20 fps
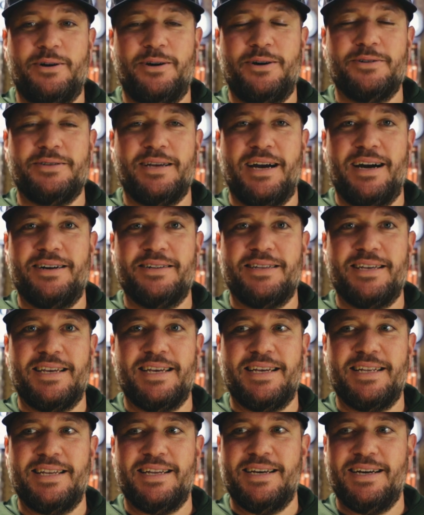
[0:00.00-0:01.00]
all dialed
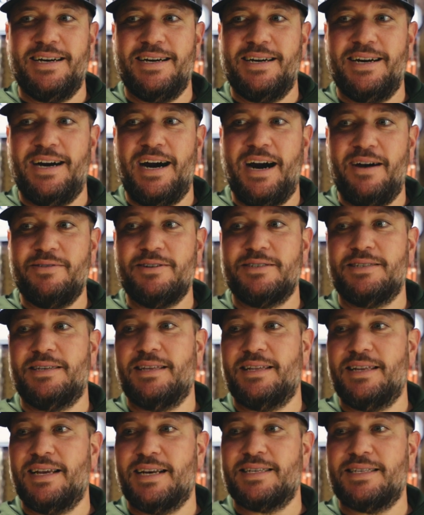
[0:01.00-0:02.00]
in, obviously
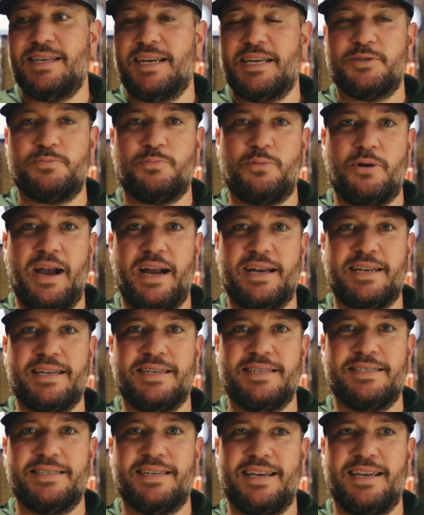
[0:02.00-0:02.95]
the next thing is practice,